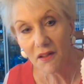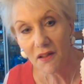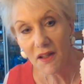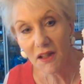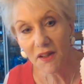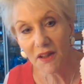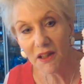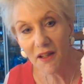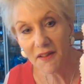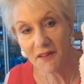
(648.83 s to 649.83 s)
in the
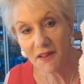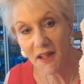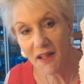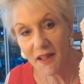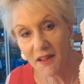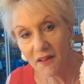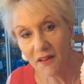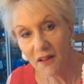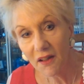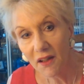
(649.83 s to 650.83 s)
light again,
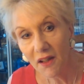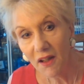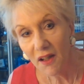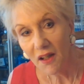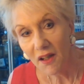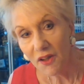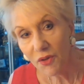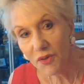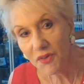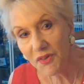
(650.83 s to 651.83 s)
you
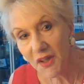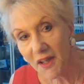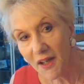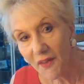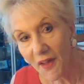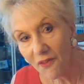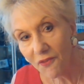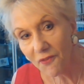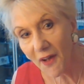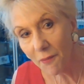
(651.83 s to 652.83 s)
can see how that
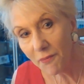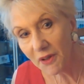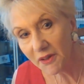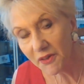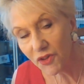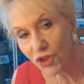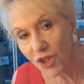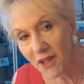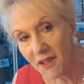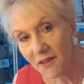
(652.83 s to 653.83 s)
fabulous
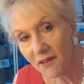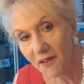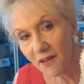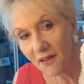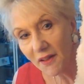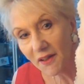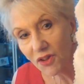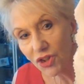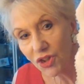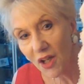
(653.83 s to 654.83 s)
sheen and
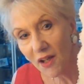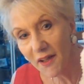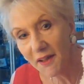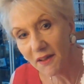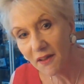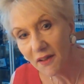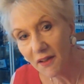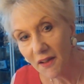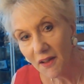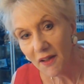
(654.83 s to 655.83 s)
shine
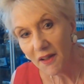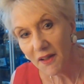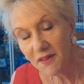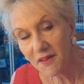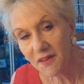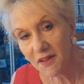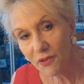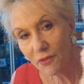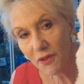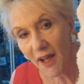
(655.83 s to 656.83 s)
is
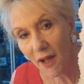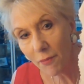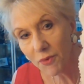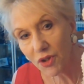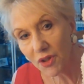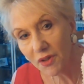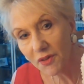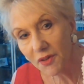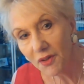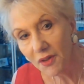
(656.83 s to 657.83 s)
still
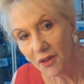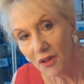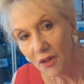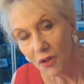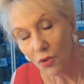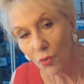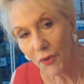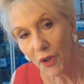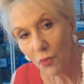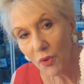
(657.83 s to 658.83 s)
captured,
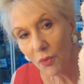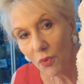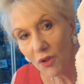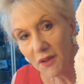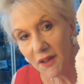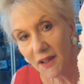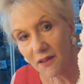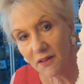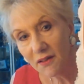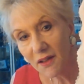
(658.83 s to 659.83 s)
although we're
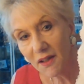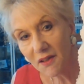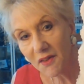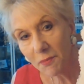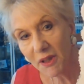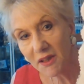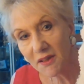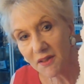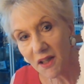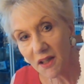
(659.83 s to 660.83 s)
working in a split
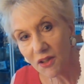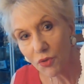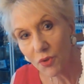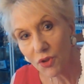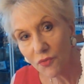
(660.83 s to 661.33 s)
stitch, which